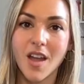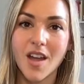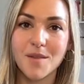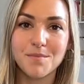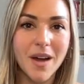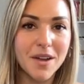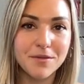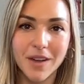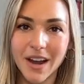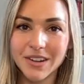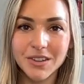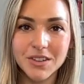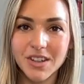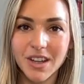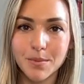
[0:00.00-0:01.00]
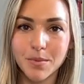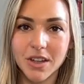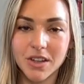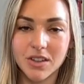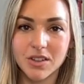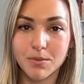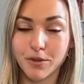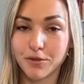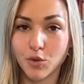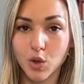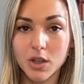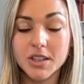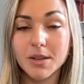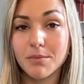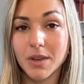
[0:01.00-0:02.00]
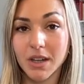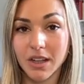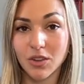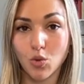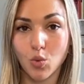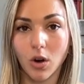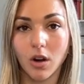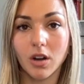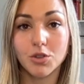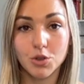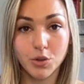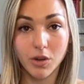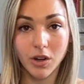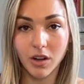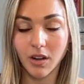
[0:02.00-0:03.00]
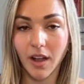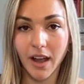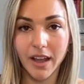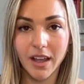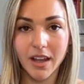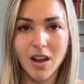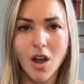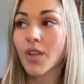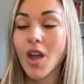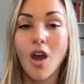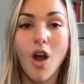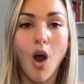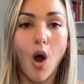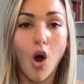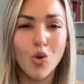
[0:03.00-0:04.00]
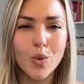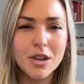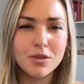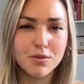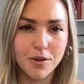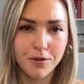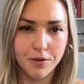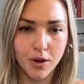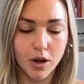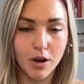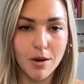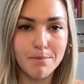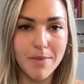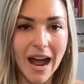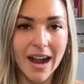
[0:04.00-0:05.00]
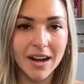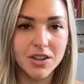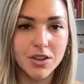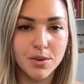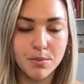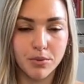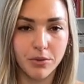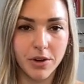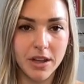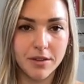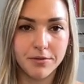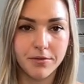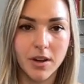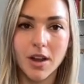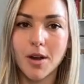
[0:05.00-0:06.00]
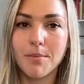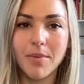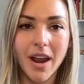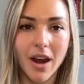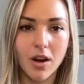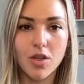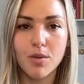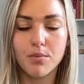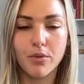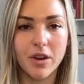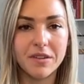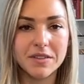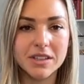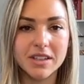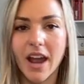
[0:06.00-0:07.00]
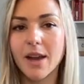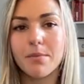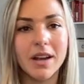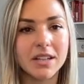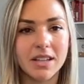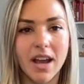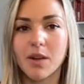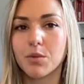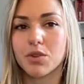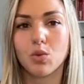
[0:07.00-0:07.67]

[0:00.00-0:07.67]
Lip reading: My final tip is before submitting the work to your client, Always refer back to the brief, compare the brief side by side with the